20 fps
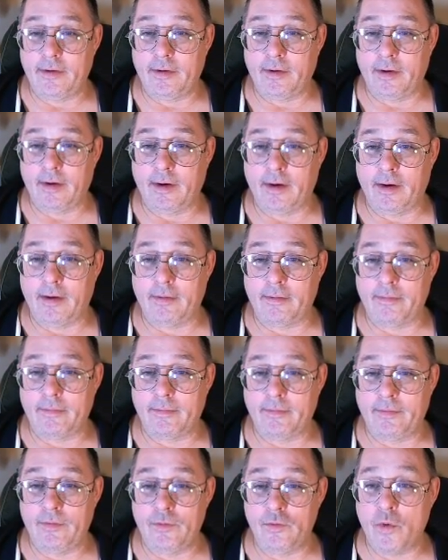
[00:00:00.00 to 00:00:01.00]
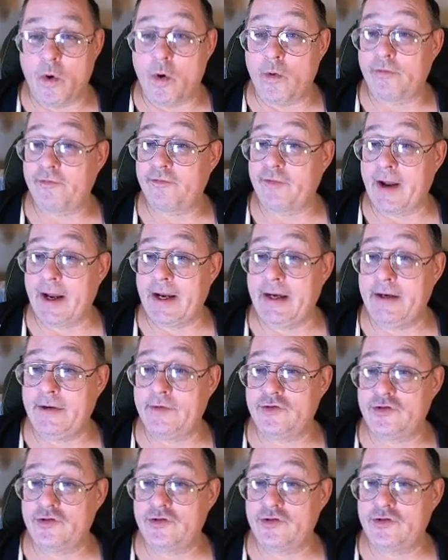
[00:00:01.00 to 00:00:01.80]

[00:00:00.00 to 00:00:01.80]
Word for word: Uh, you won't find